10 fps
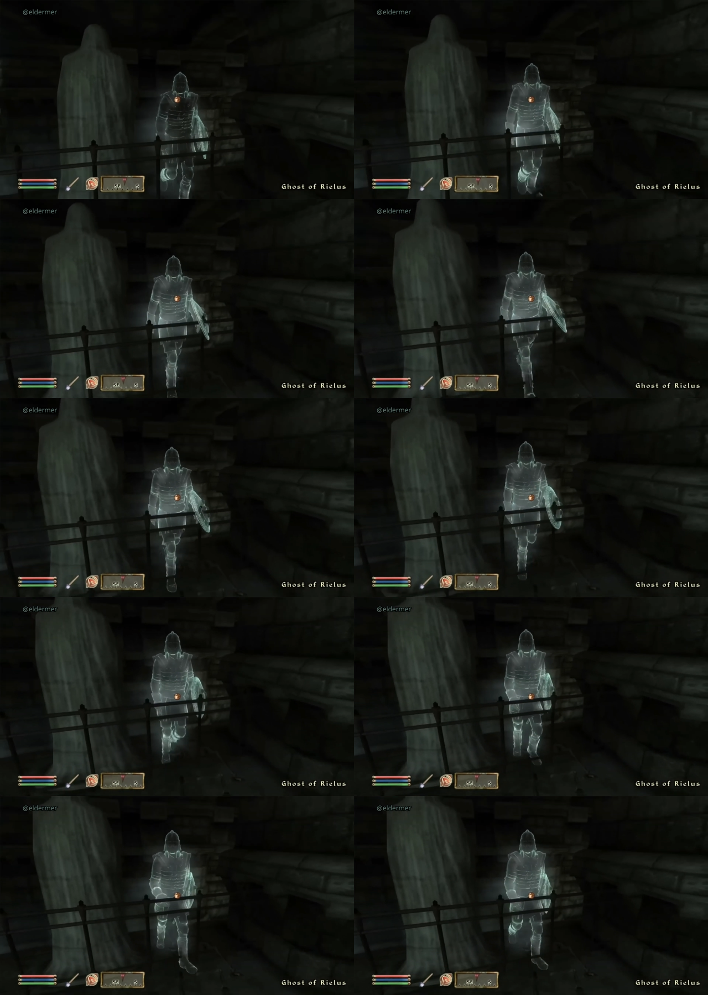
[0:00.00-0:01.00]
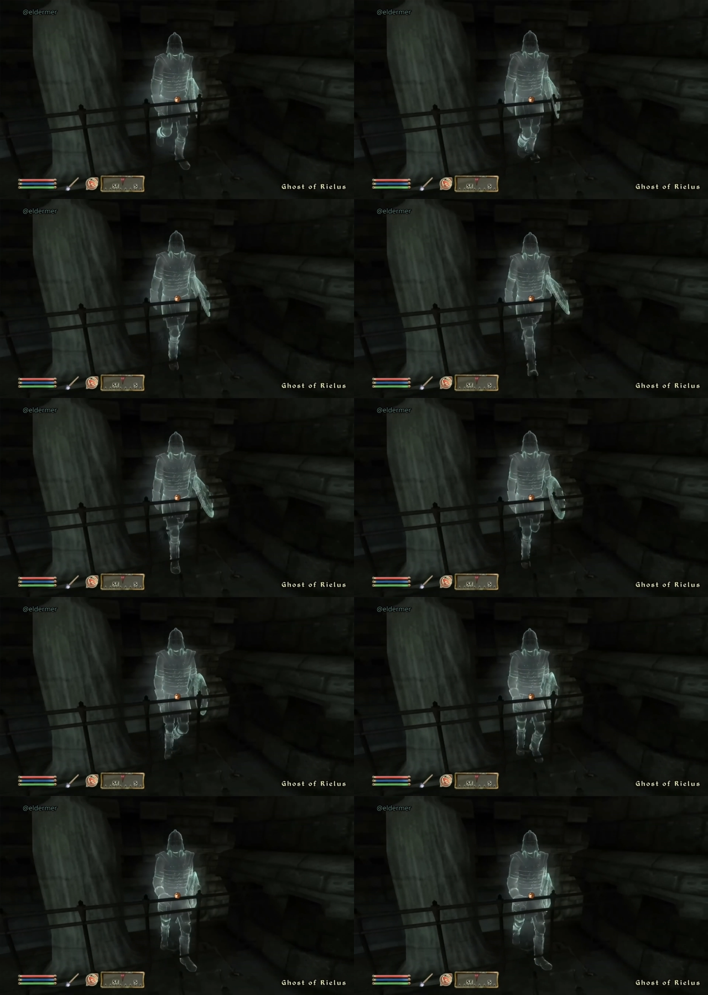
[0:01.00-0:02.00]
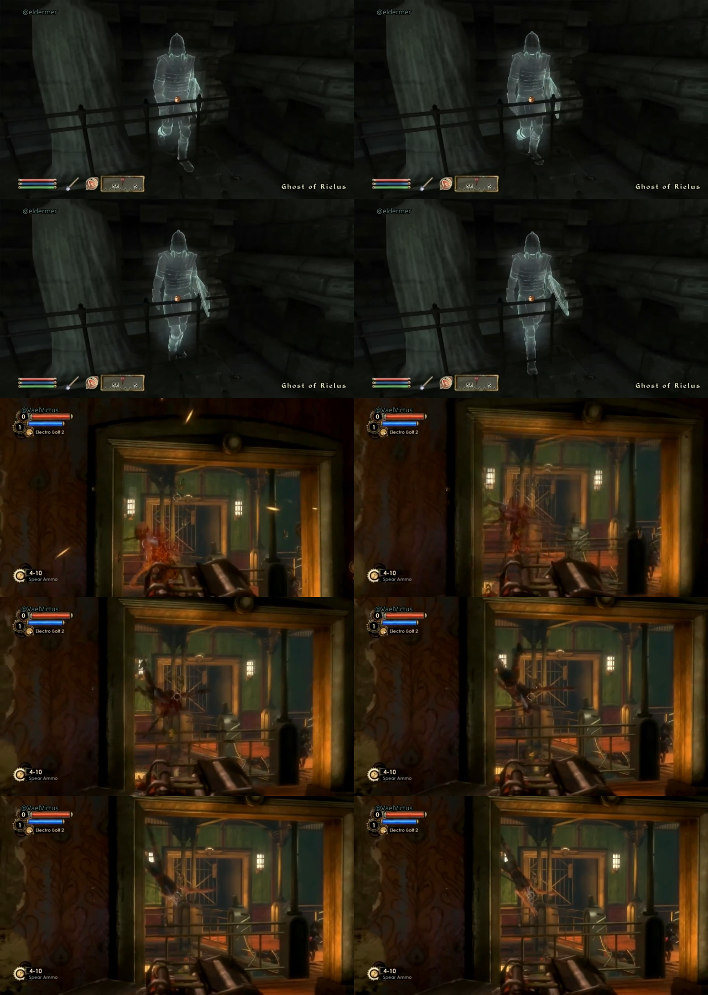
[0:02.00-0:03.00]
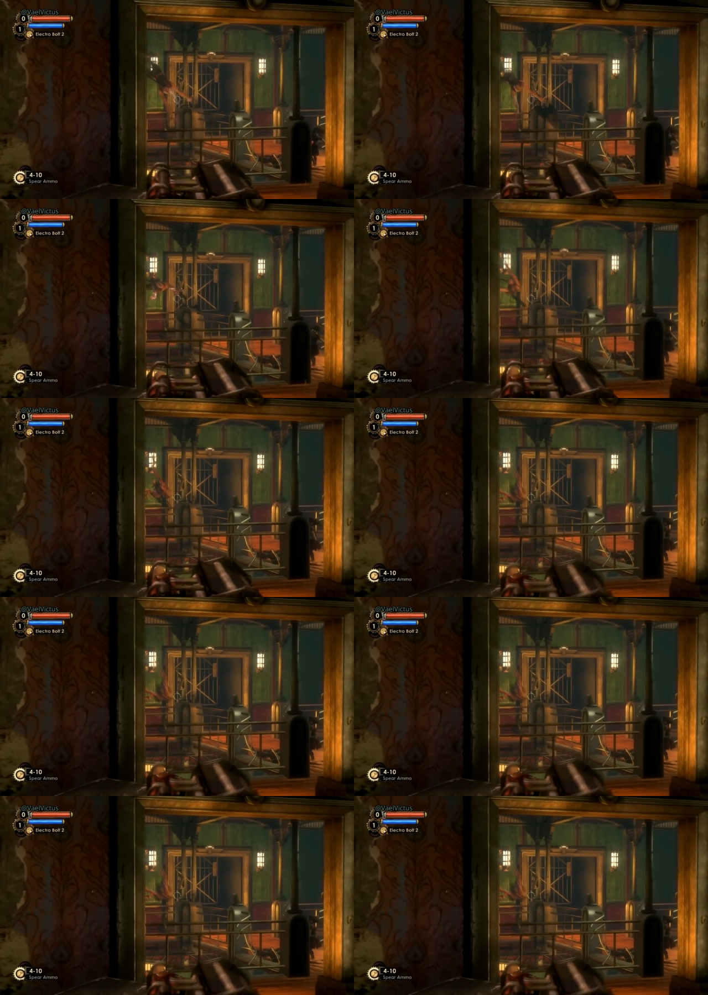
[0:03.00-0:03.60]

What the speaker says: (no speaker visible)